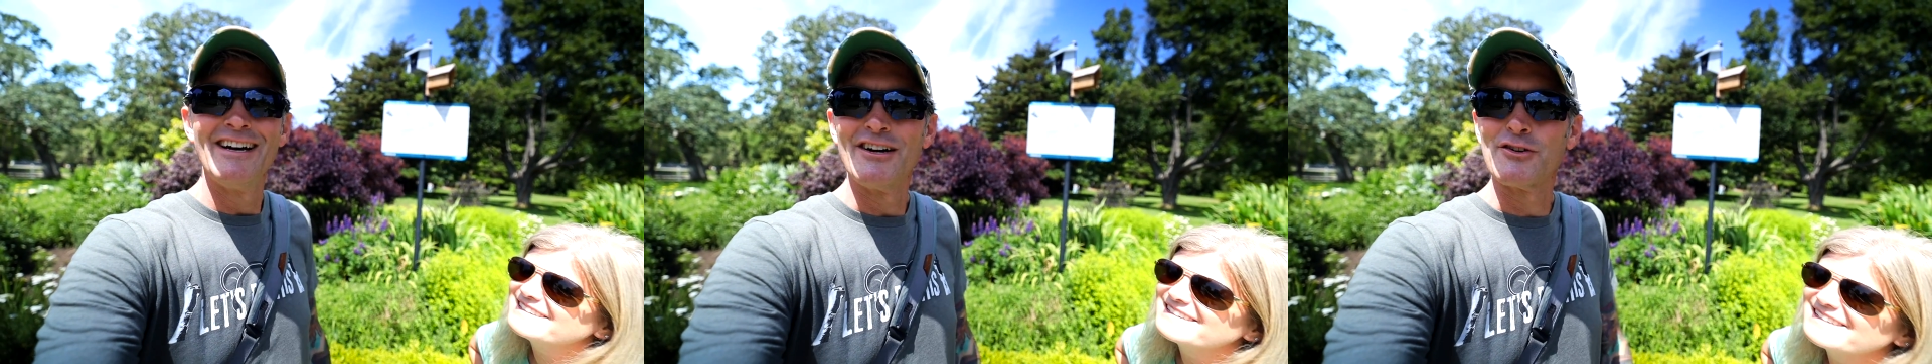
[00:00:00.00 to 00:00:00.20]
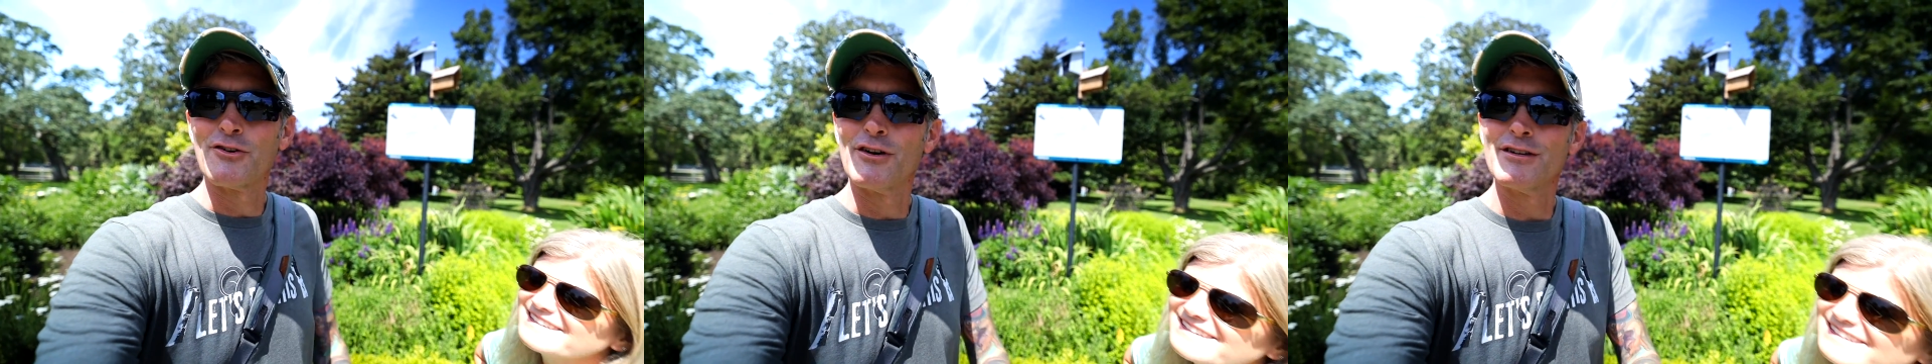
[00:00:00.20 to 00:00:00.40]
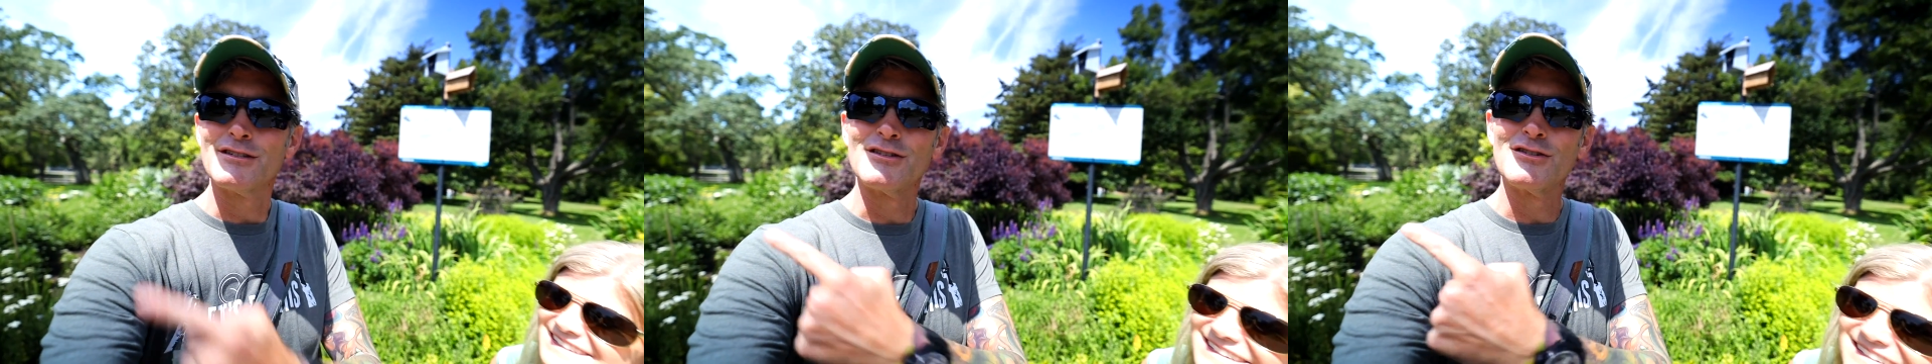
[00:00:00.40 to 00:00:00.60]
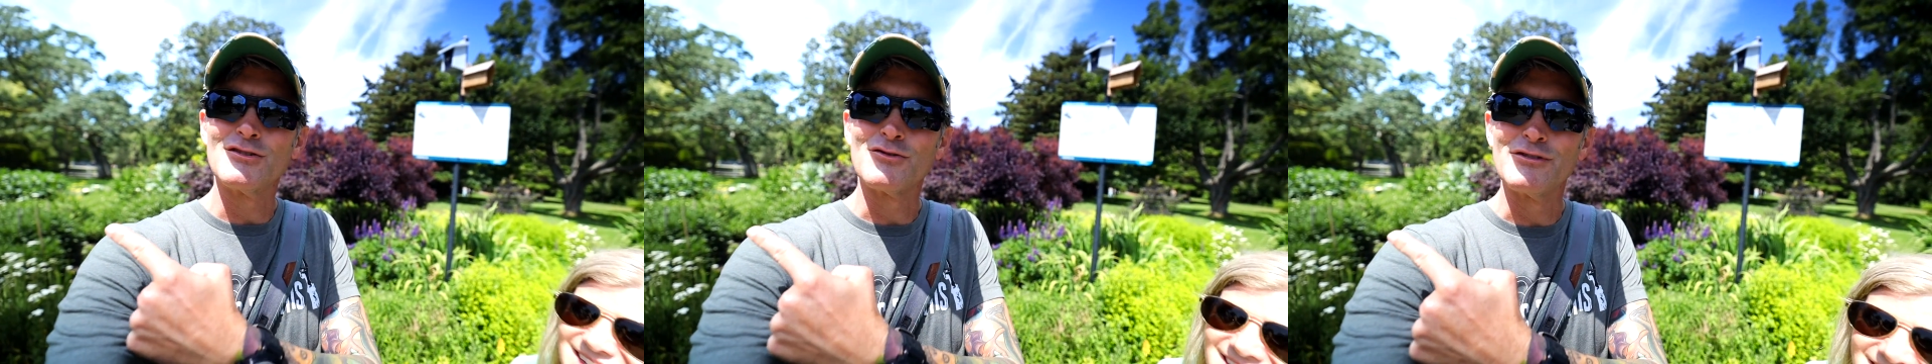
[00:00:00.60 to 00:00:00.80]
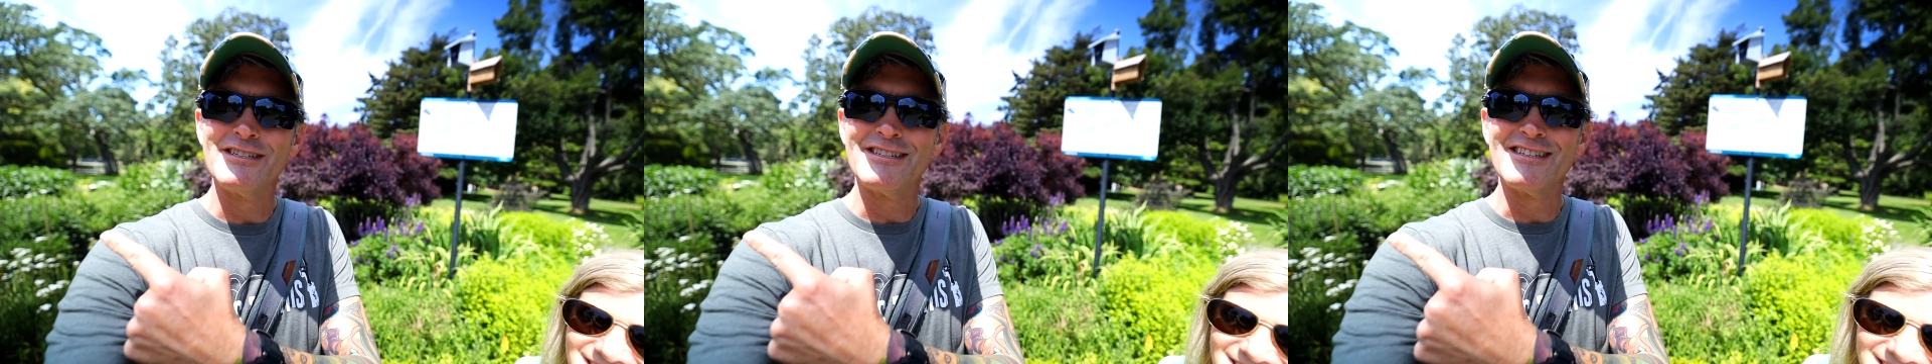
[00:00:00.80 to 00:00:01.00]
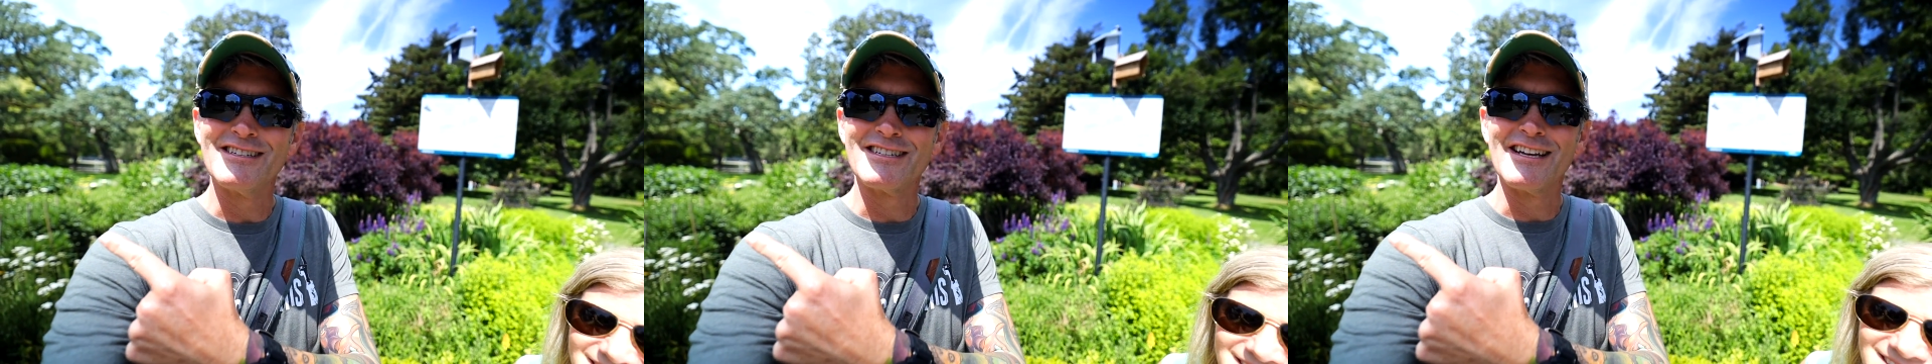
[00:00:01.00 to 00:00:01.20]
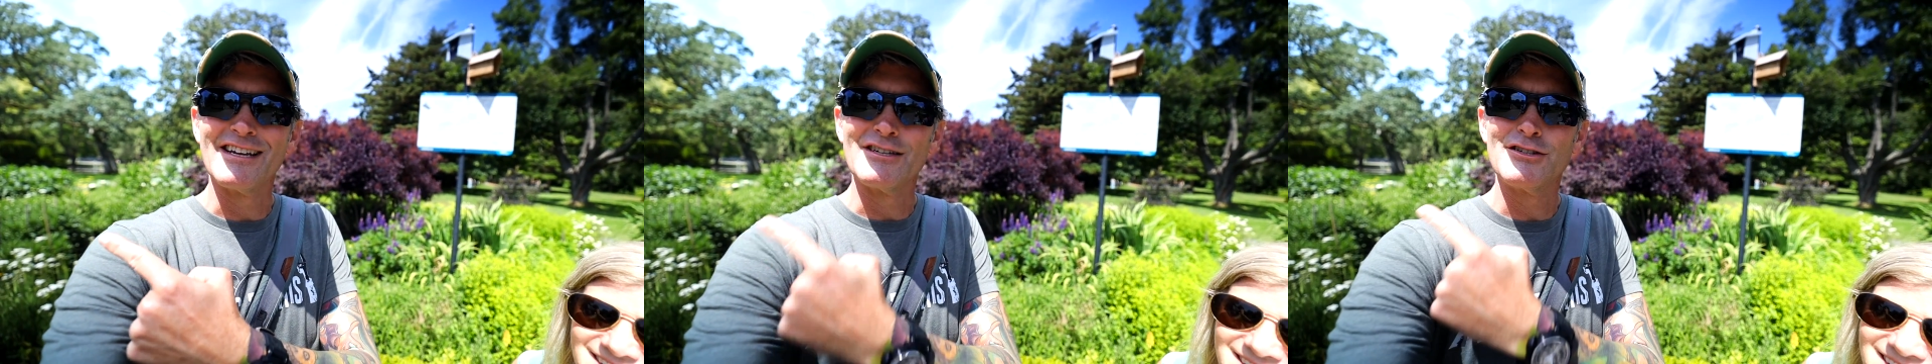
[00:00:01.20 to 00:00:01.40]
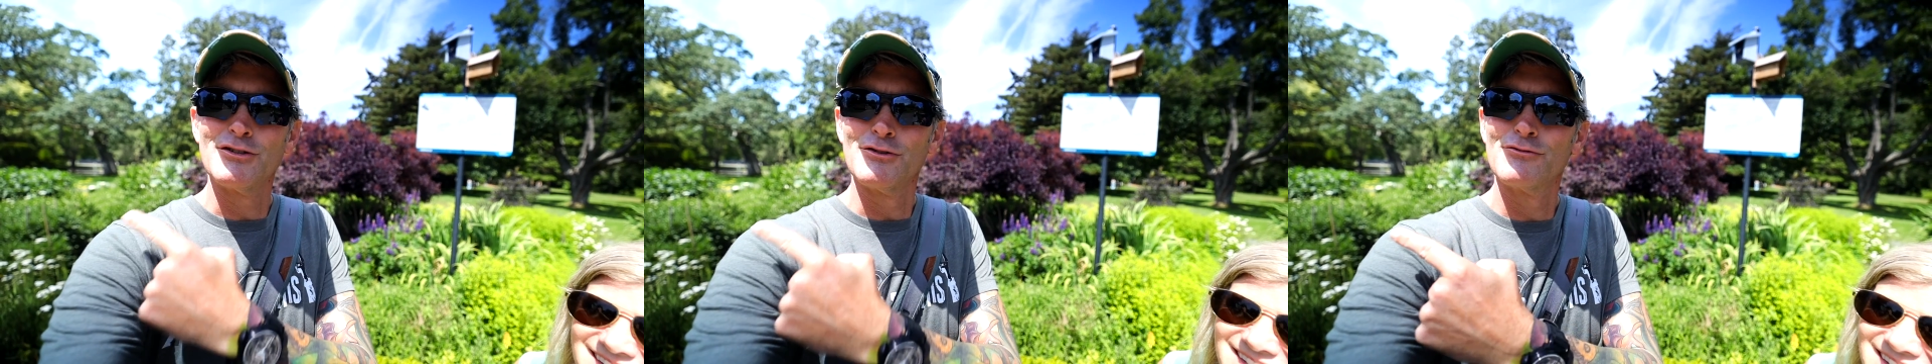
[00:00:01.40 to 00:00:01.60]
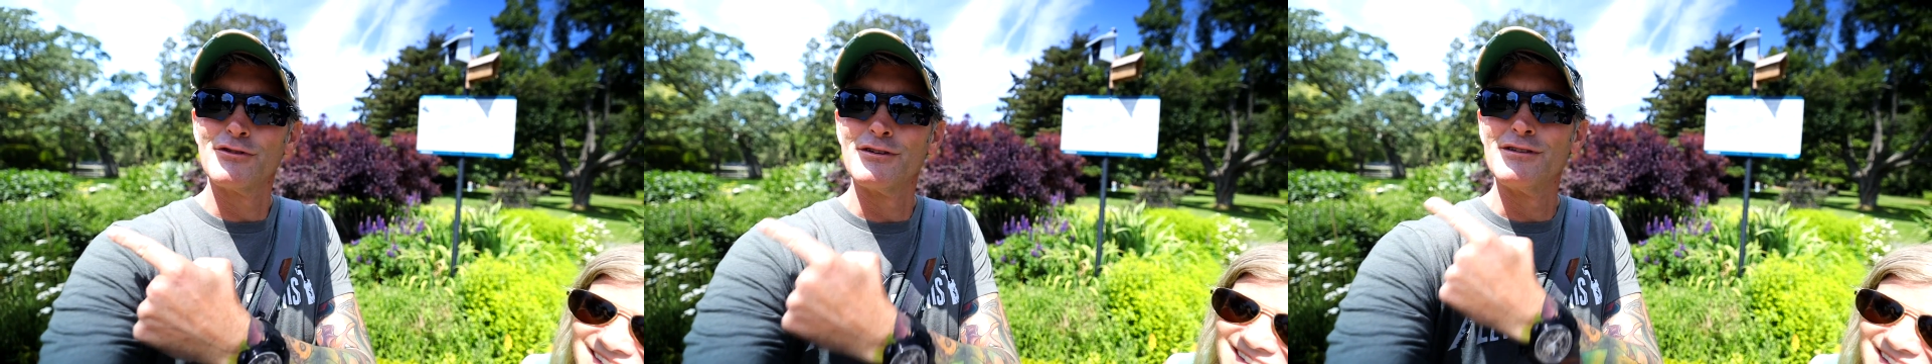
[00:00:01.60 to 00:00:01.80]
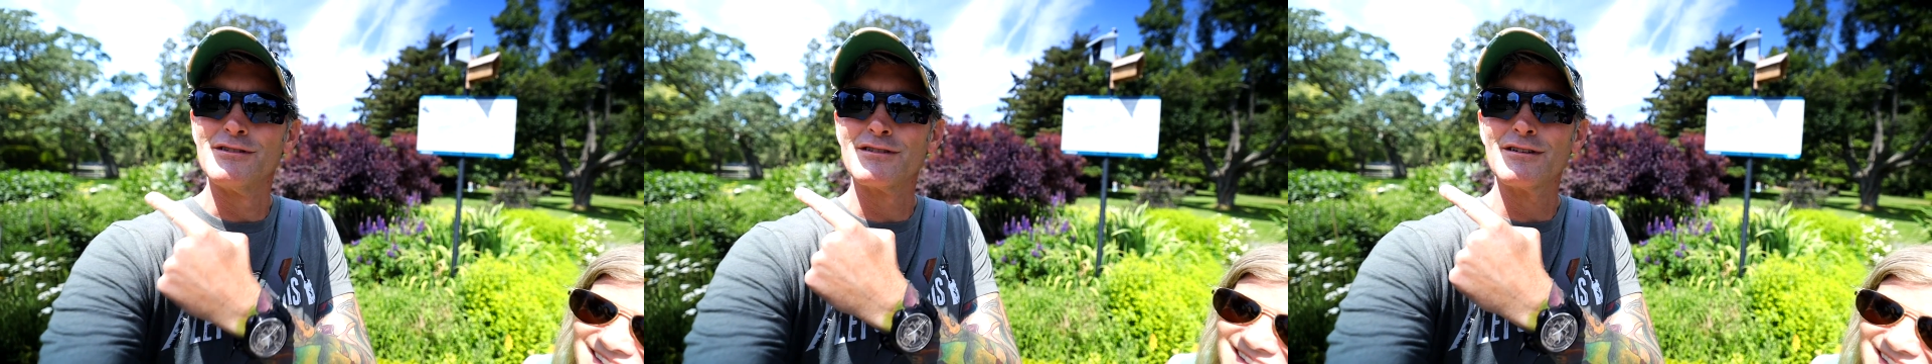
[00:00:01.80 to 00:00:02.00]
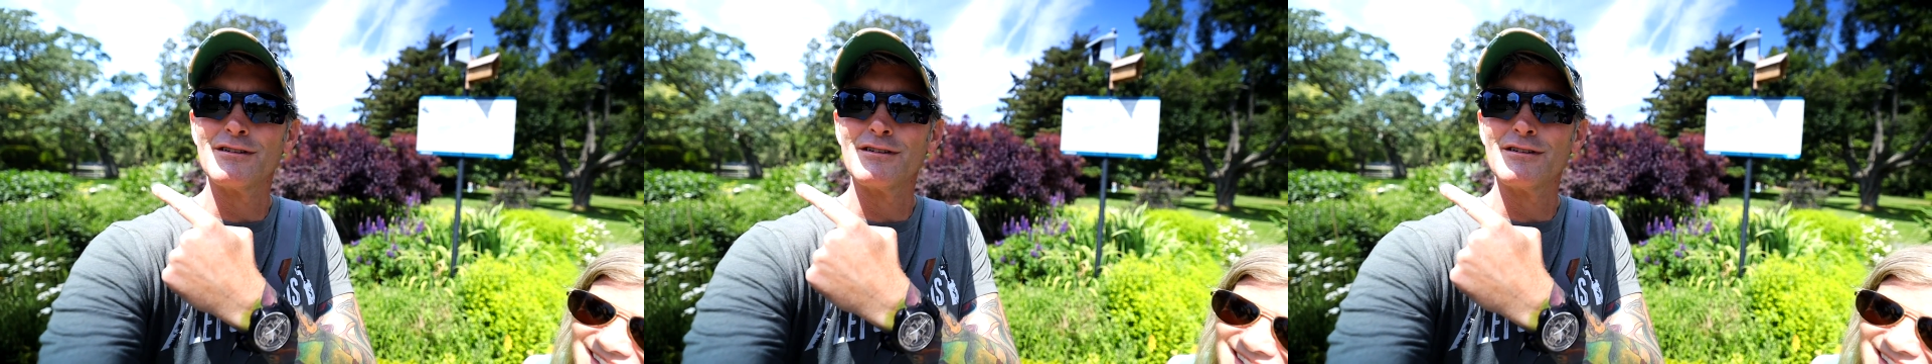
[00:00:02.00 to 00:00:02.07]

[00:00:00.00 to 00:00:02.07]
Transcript: Across the street is a children's